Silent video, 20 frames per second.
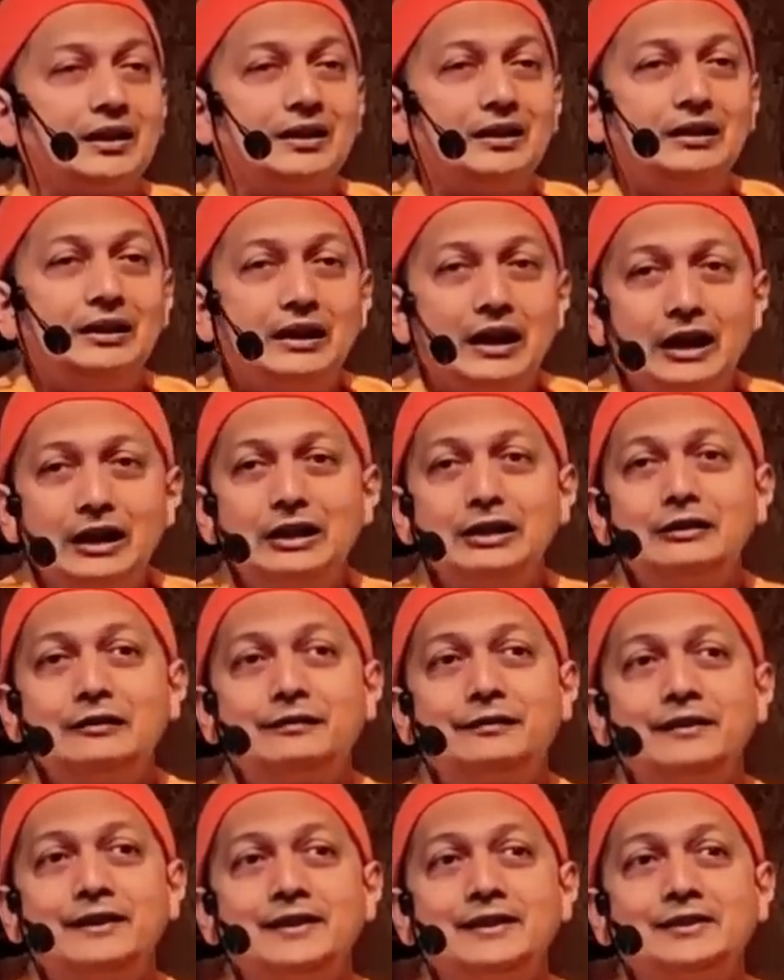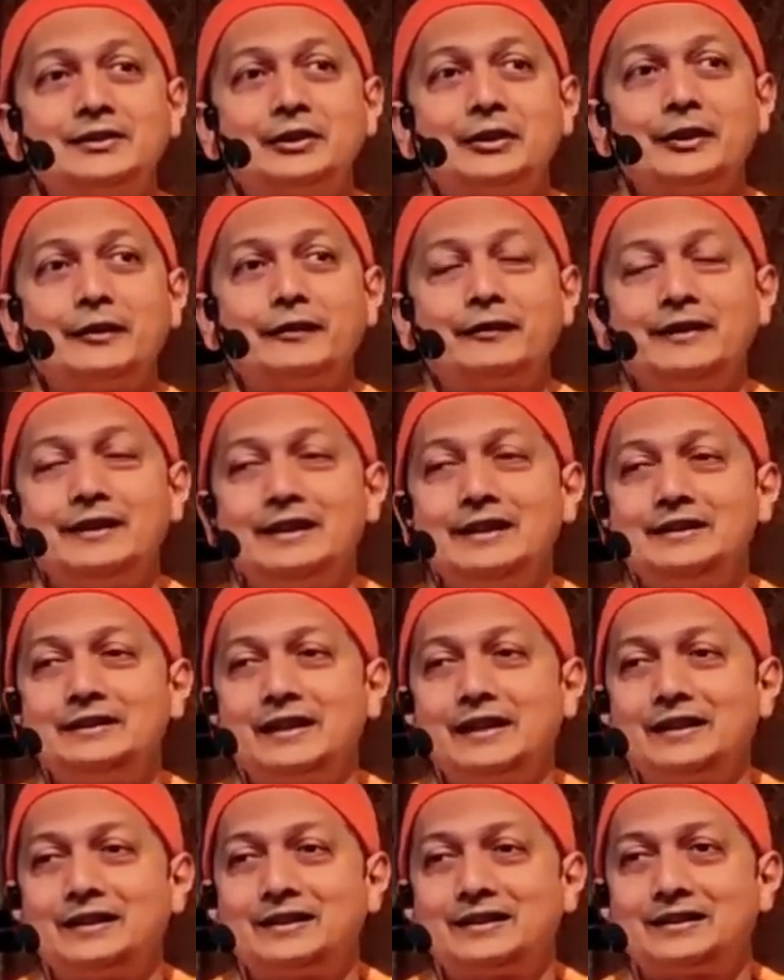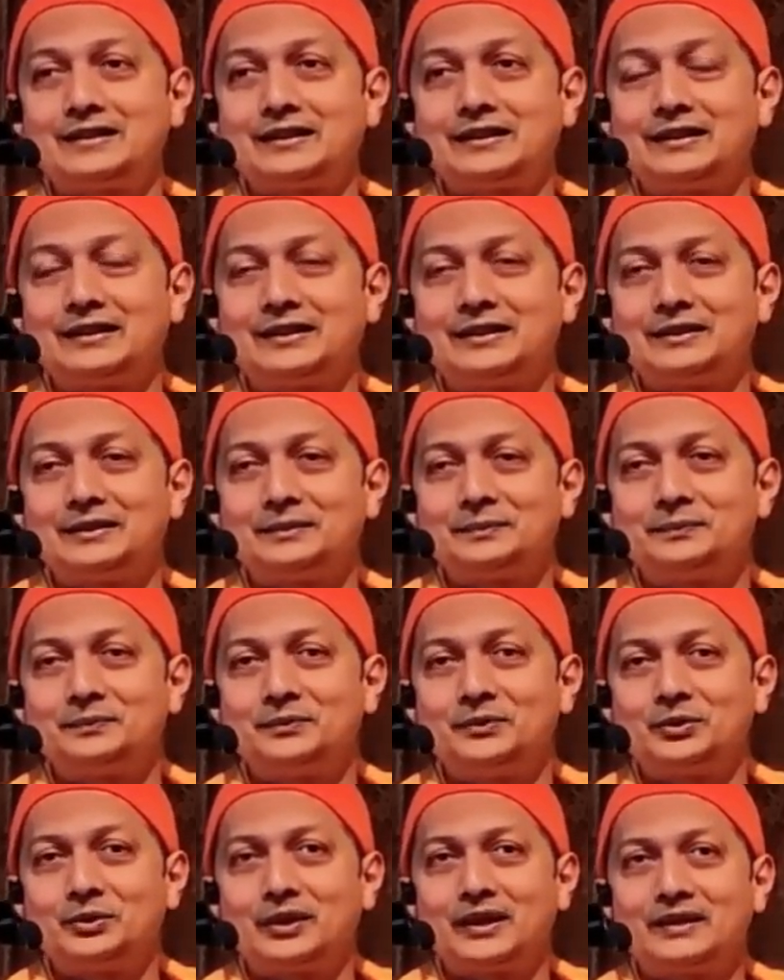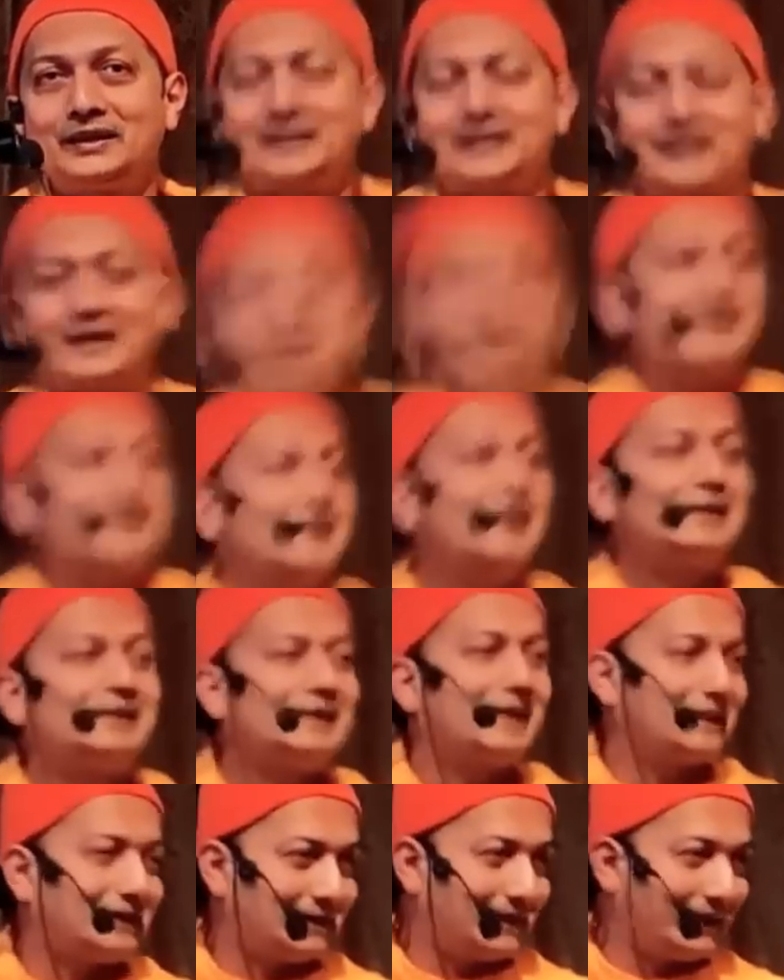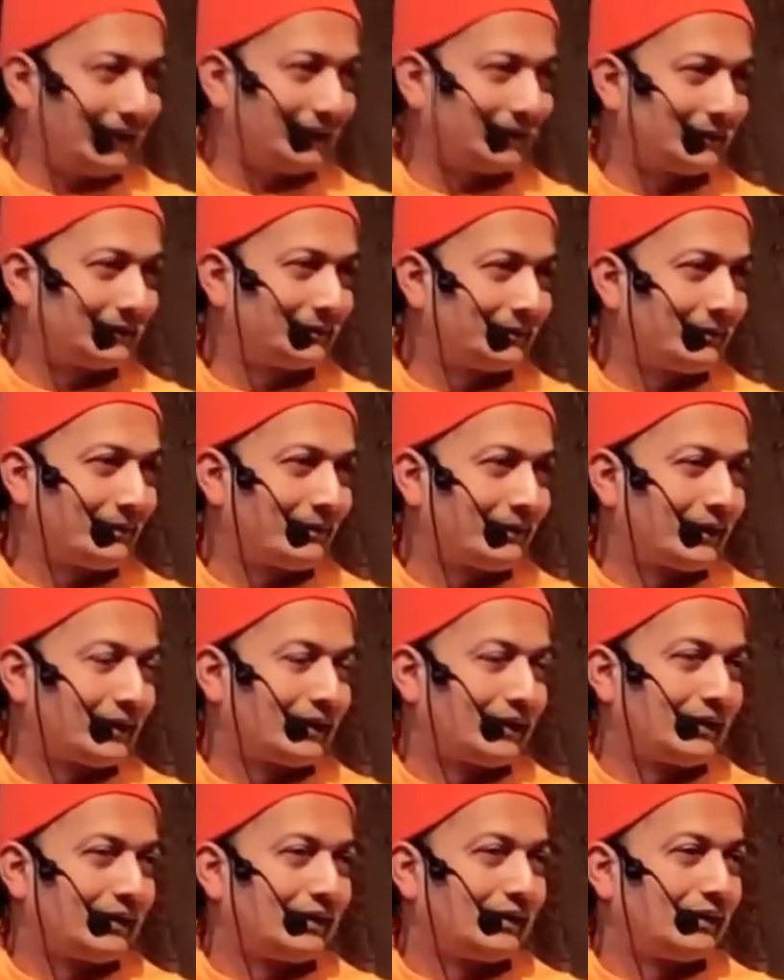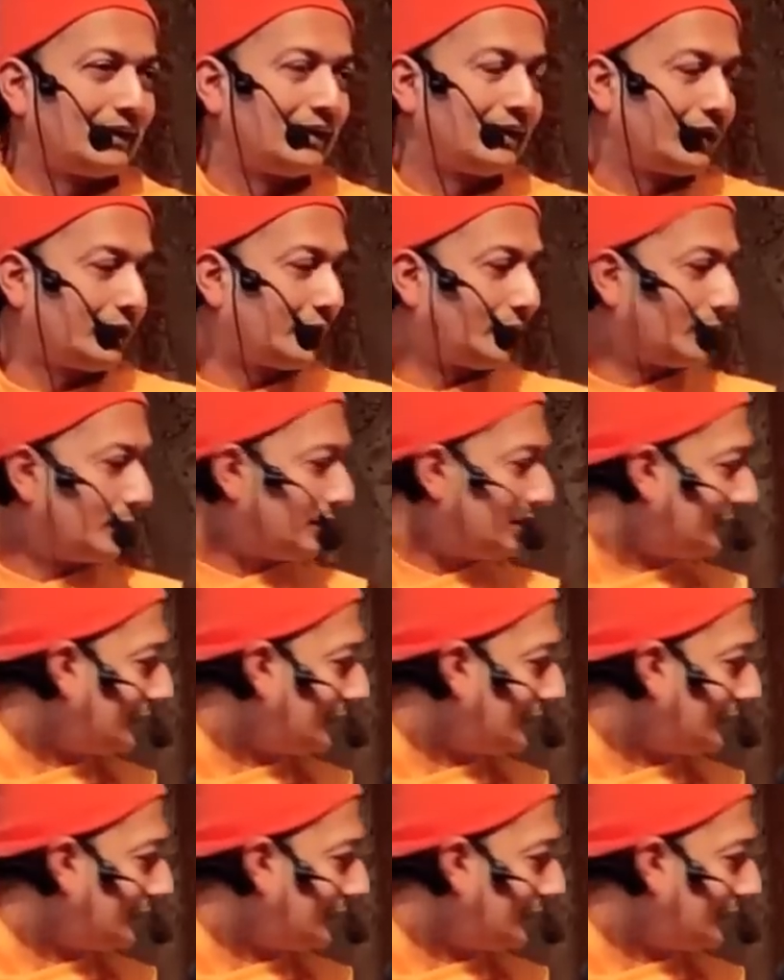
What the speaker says: Love is not a feeling that you can create like that. So